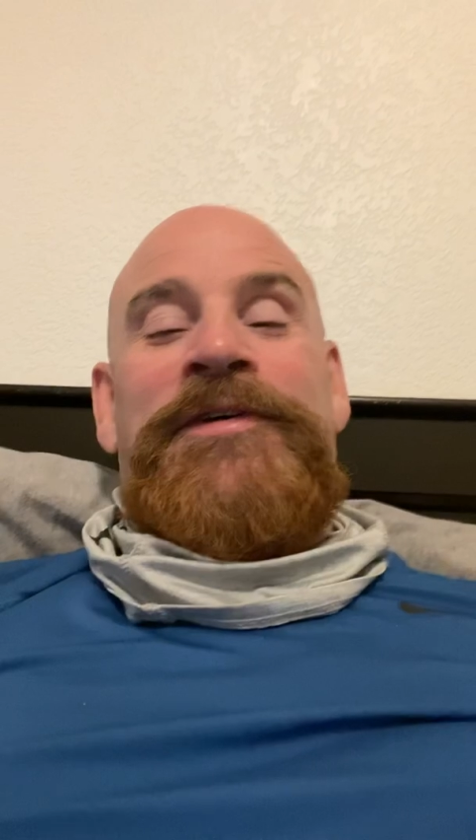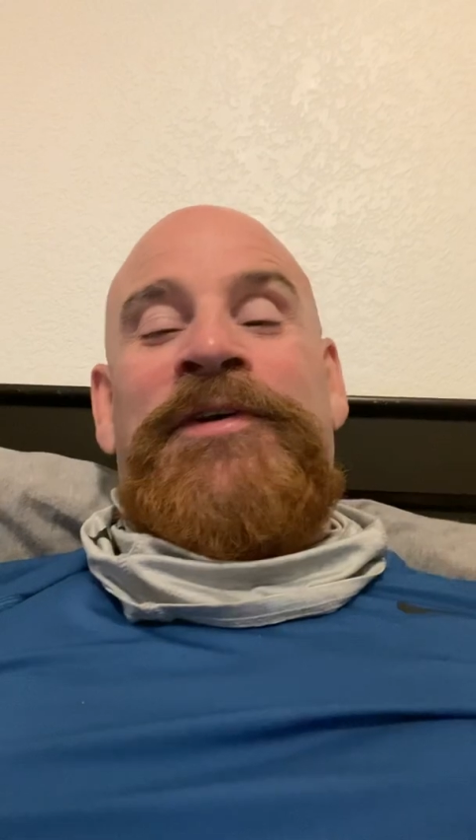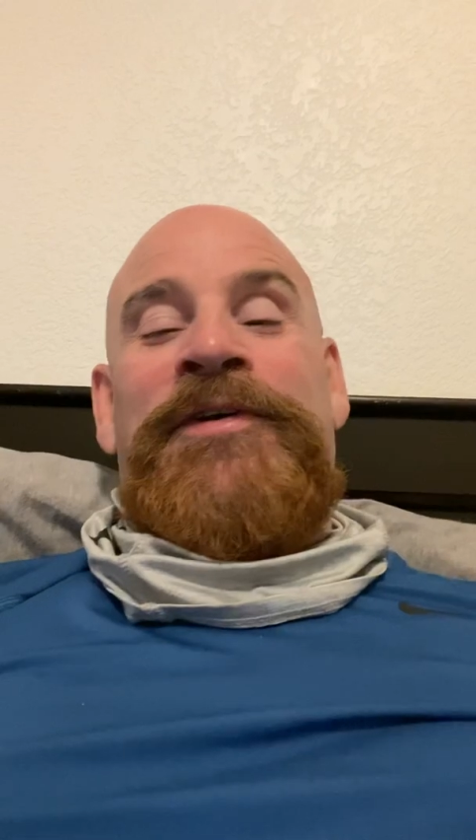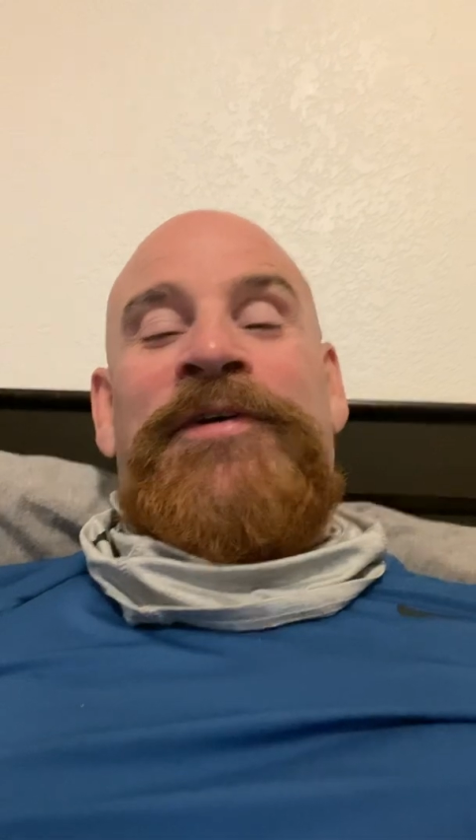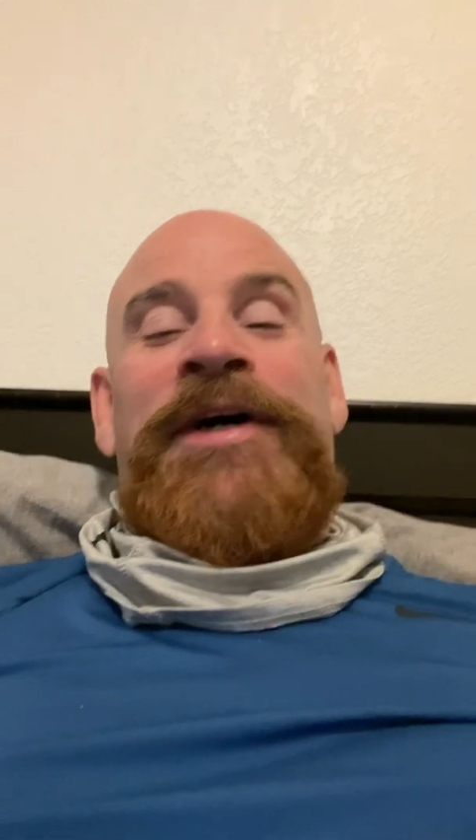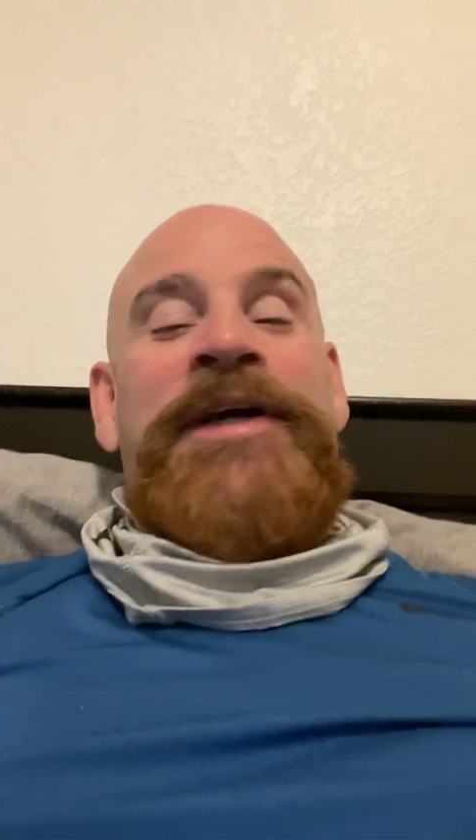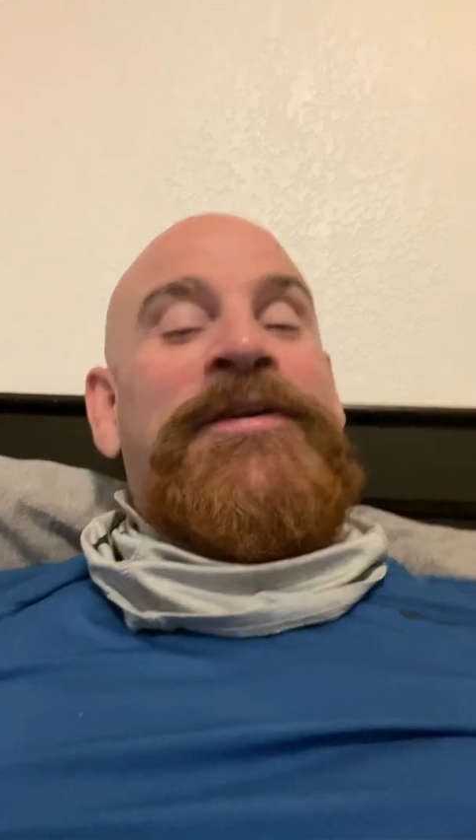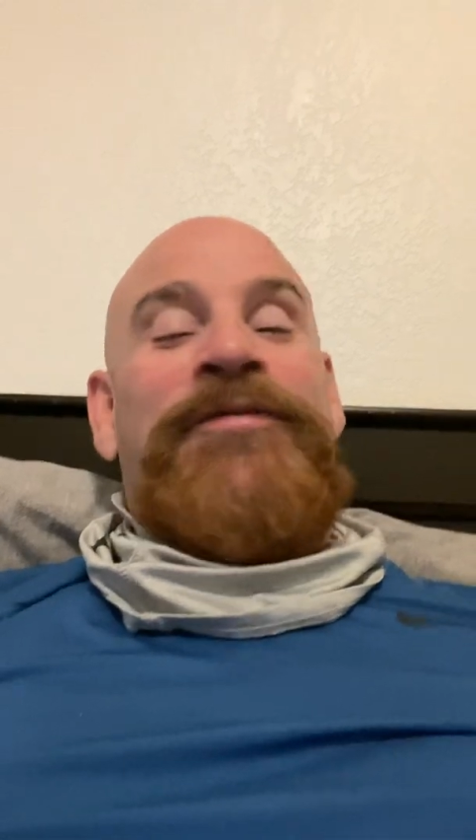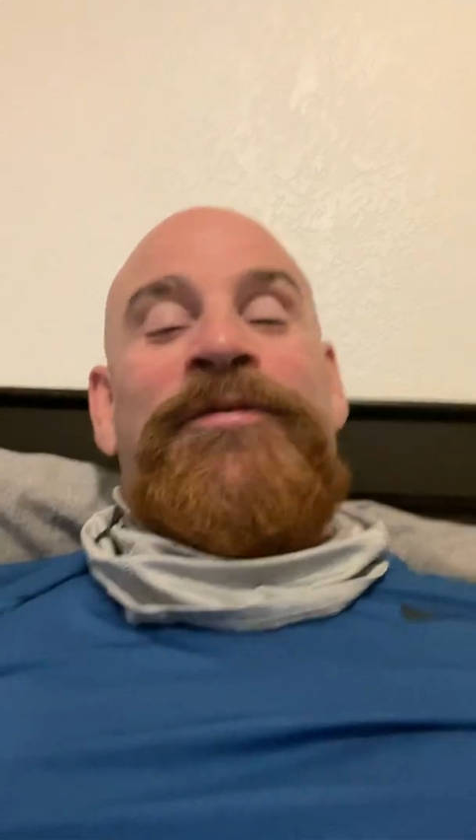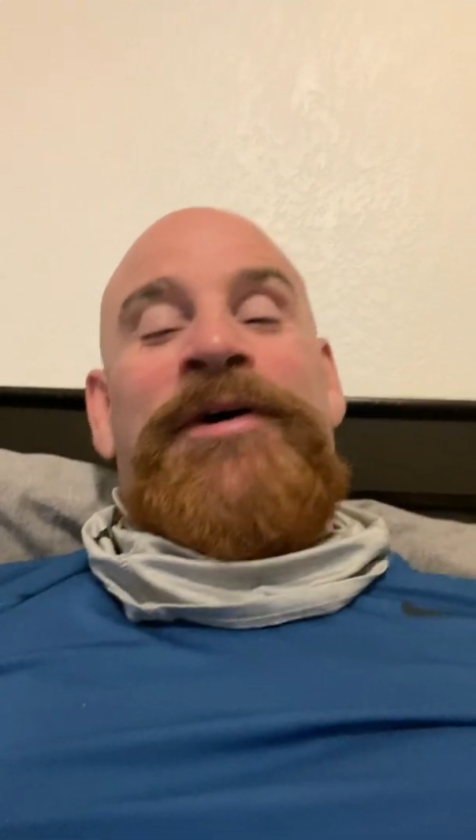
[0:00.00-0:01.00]
I
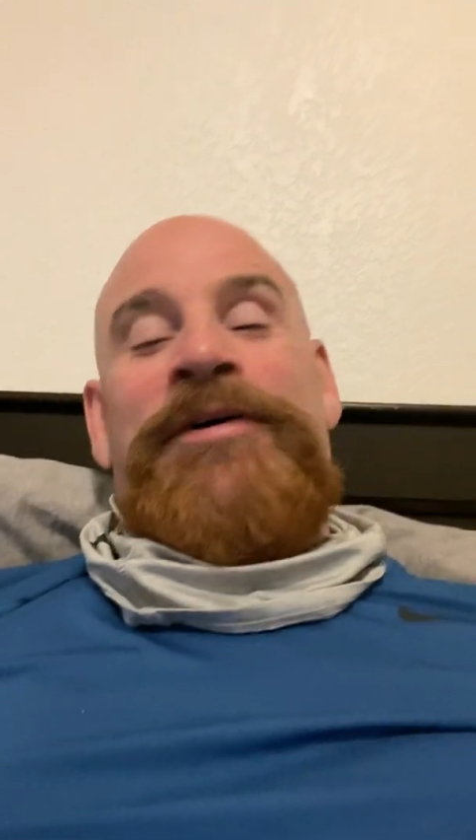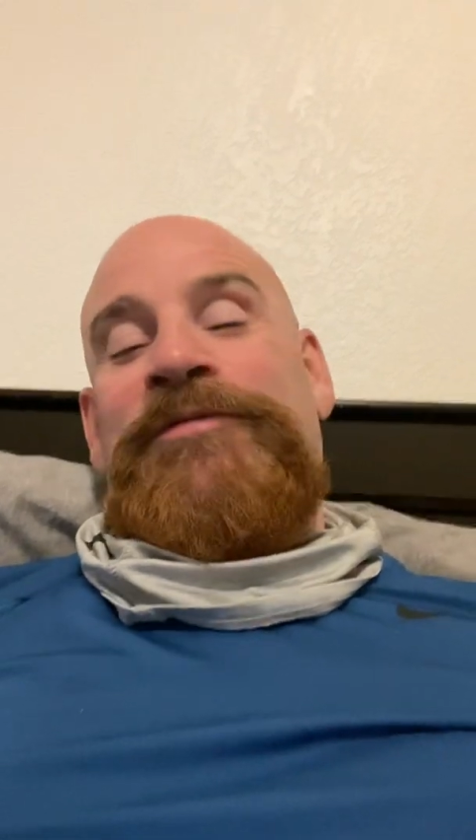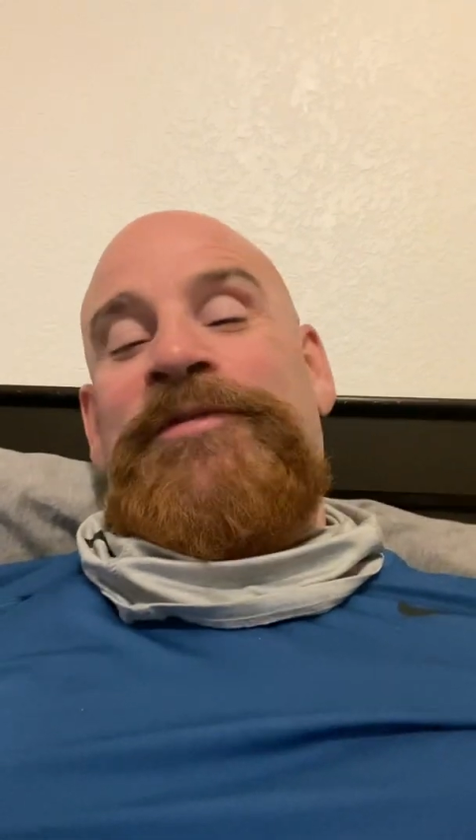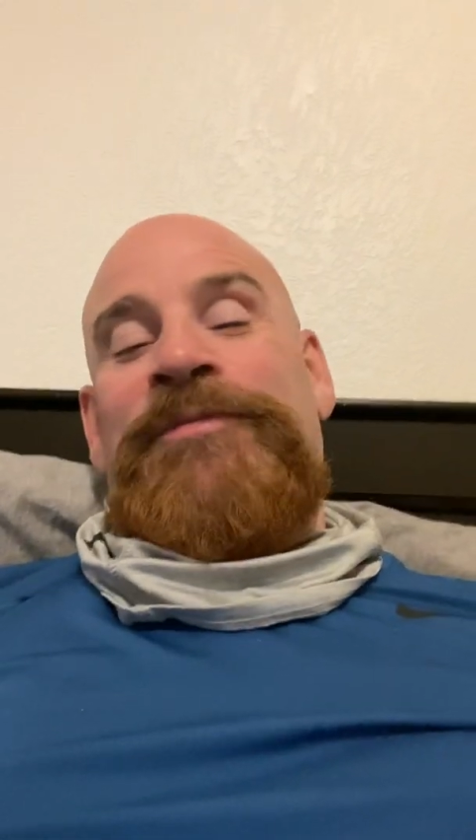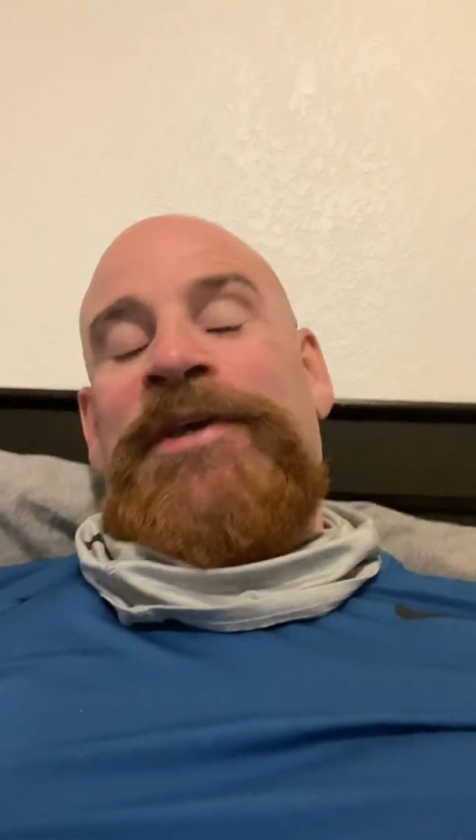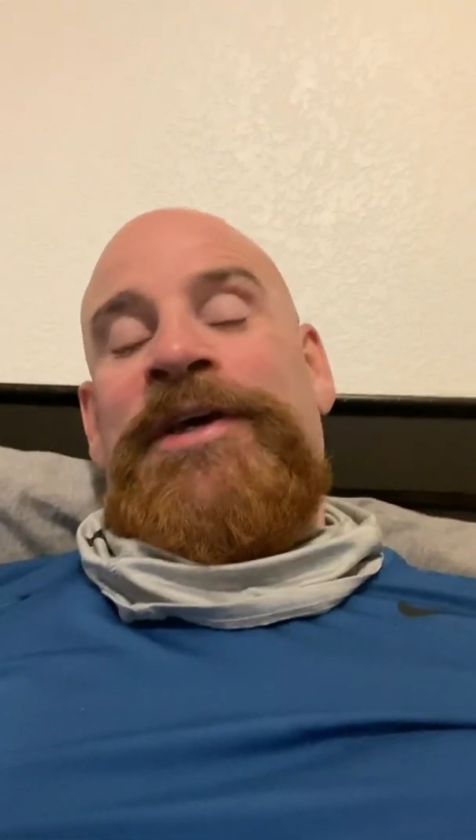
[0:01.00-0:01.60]
could throw out some